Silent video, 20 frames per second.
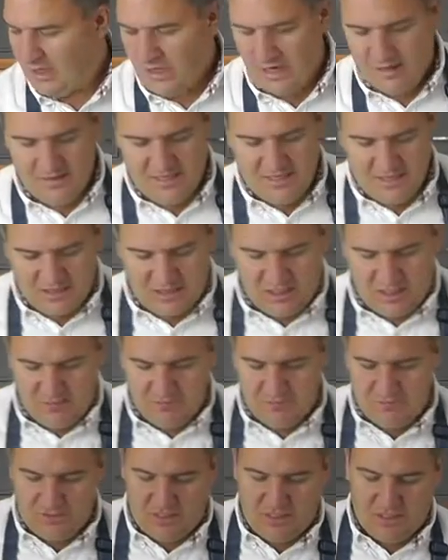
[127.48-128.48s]
And this
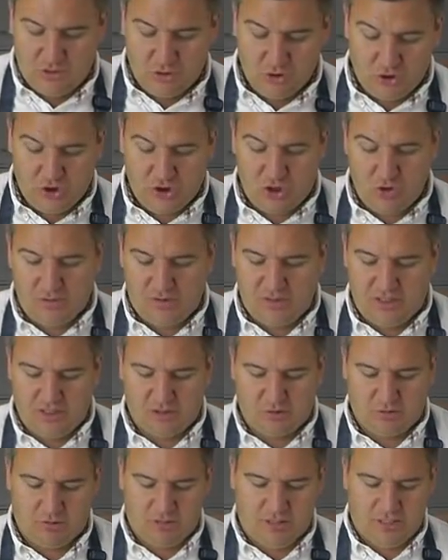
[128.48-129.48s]
gives, it does two
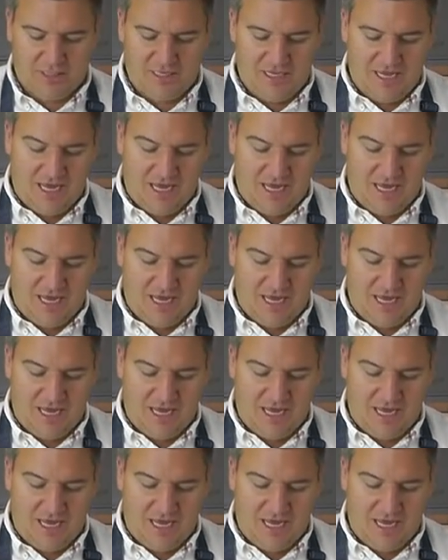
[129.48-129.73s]
things really.